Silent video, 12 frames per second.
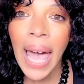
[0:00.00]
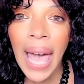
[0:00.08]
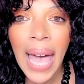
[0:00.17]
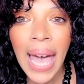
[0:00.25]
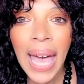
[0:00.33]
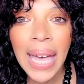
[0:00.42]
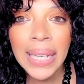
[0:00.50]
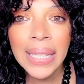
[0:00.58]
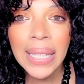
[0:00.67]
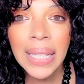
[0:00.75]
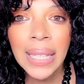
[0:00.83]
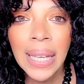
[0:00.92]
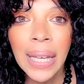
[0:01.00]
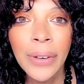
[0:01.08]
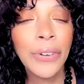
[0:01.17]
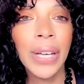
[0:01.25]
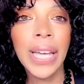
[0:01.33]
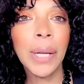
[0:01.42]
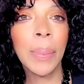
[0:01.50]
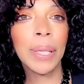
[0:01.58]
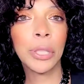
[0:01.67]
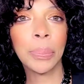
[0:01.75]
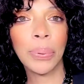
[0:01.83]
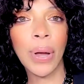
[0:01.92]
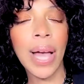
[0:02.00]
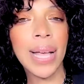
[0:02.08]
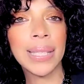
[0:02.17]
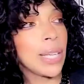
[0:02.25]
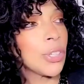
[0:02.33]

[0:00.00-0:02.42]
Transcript: And forget about the price.